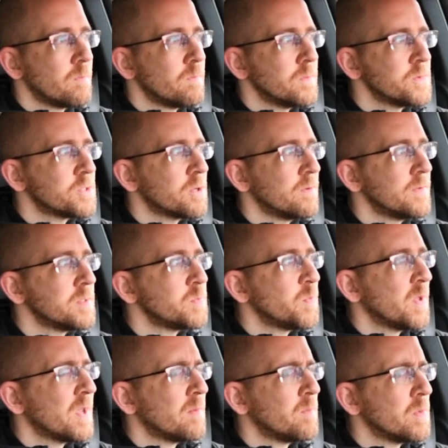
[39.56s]
Service
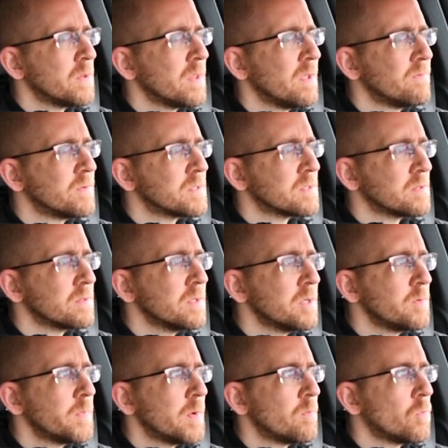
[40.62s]
B, I believe, is a
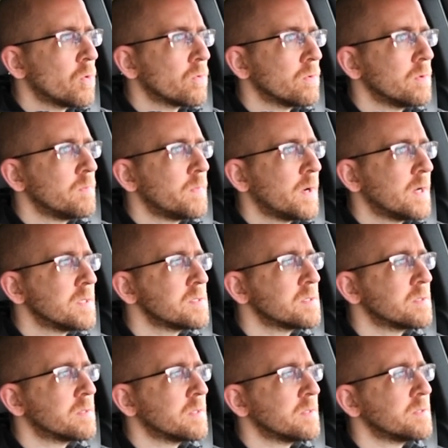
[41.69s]
little bit more
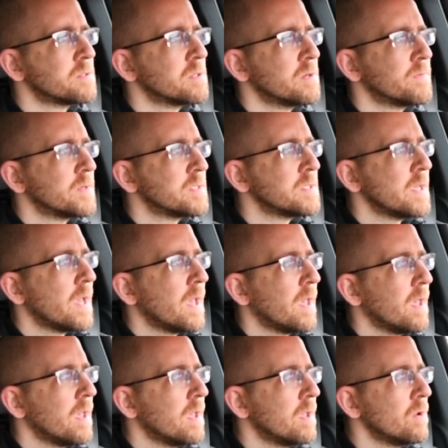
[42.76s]
robust than Service
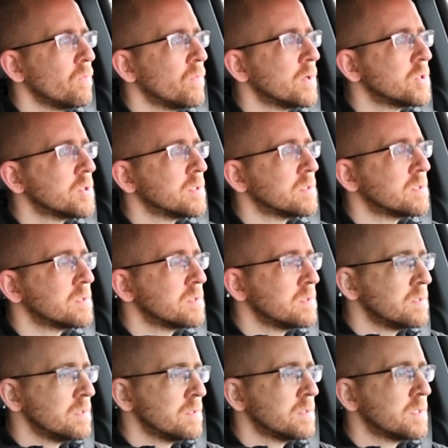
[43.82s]
A, which
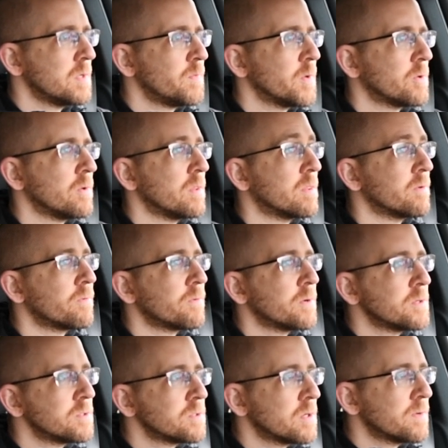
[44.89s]
is typically the
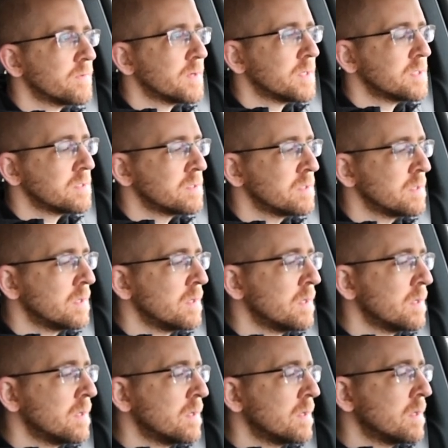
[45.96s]
first service.
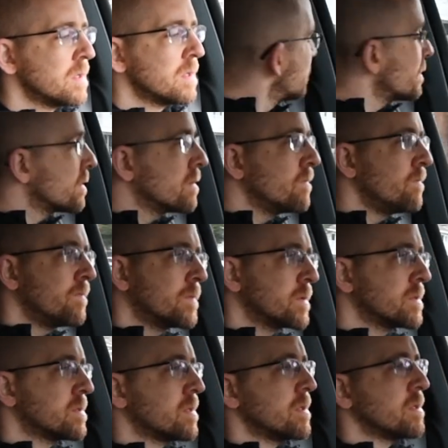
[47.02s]

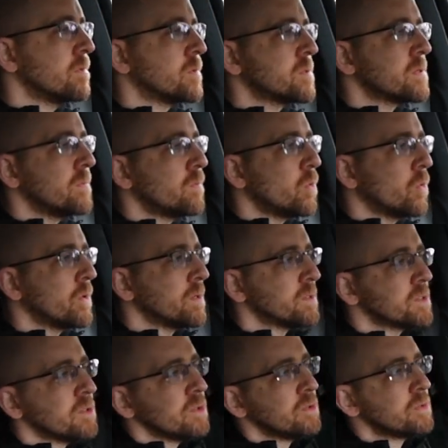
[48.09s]
So it's
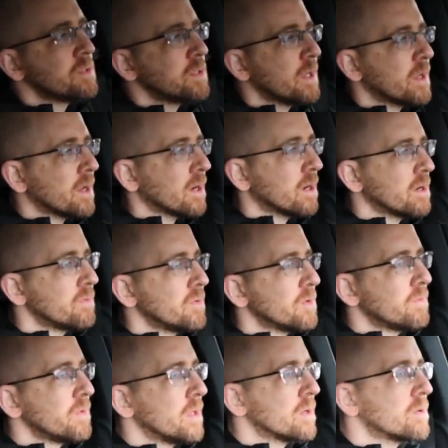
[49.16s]
important to take care of your
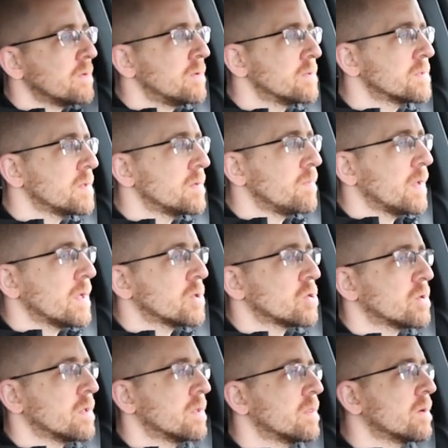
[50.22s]
vehicles and make
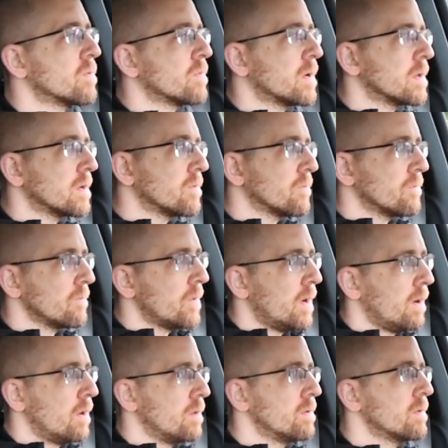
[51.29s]
sure that they're running
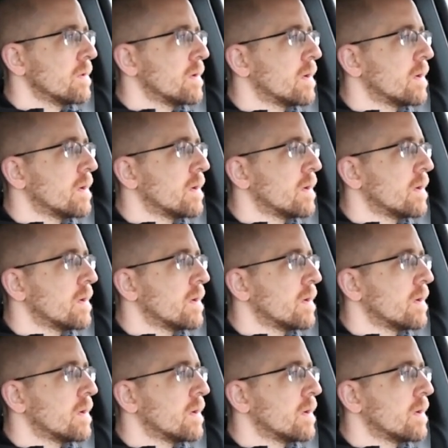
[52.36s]
well.